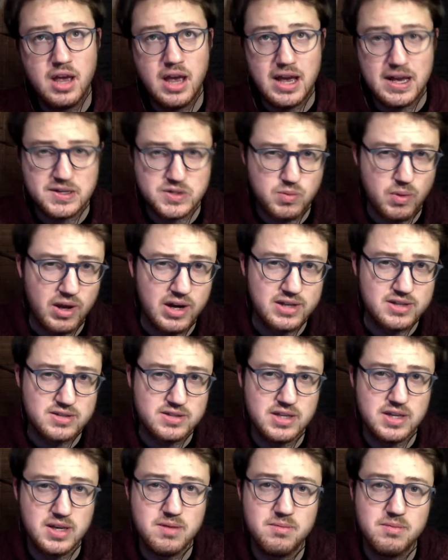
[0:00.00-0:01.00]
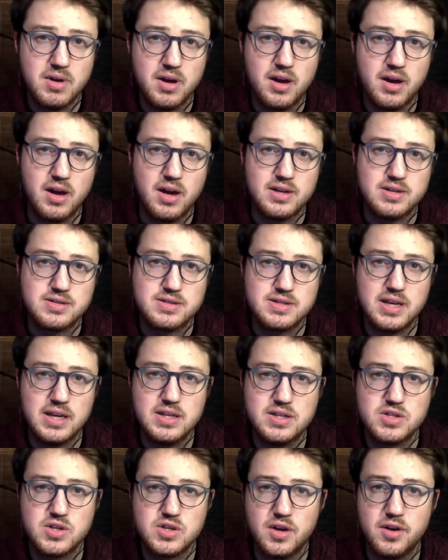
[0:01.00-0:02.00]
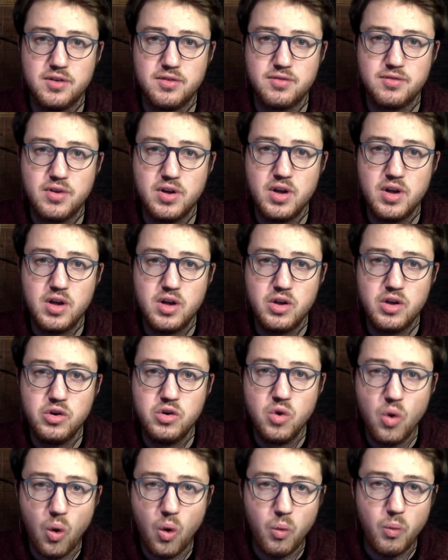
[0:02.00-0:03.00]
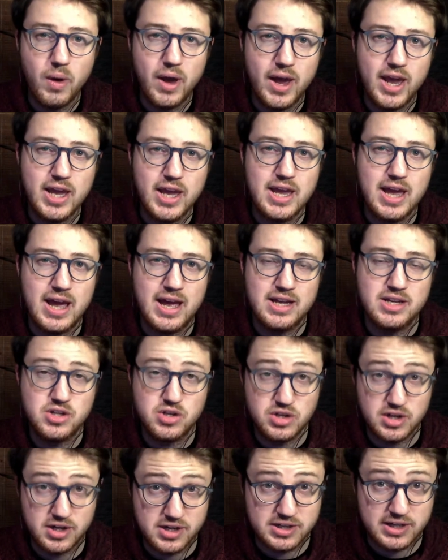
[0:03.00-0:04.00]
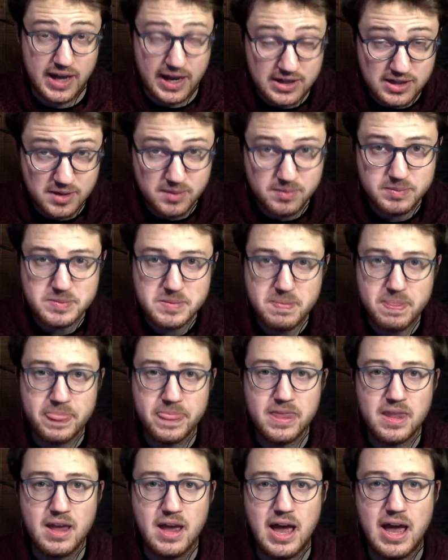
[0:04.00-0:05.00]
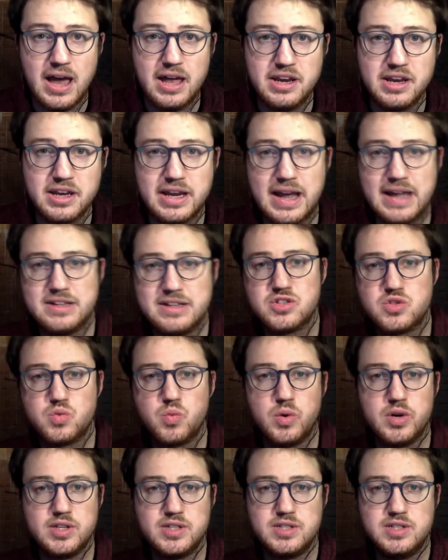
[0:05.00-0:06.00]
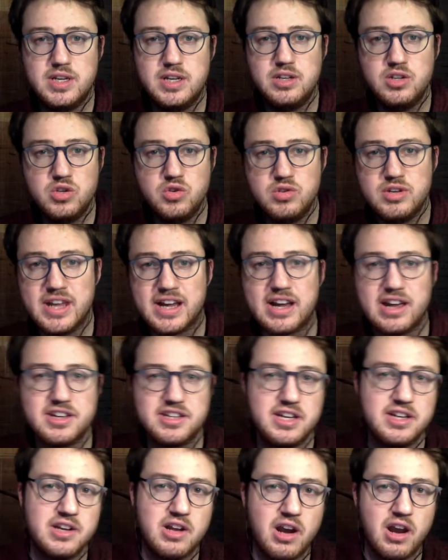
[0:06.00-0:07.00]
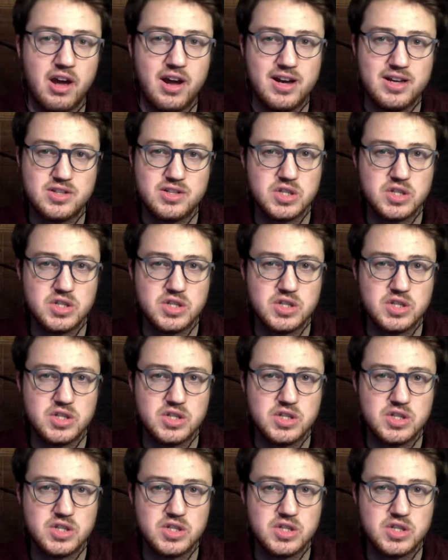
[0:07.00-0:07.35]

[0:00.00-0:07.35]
as well as the states of Norway and United Kingdom, and against was the New Nicotine Alliance.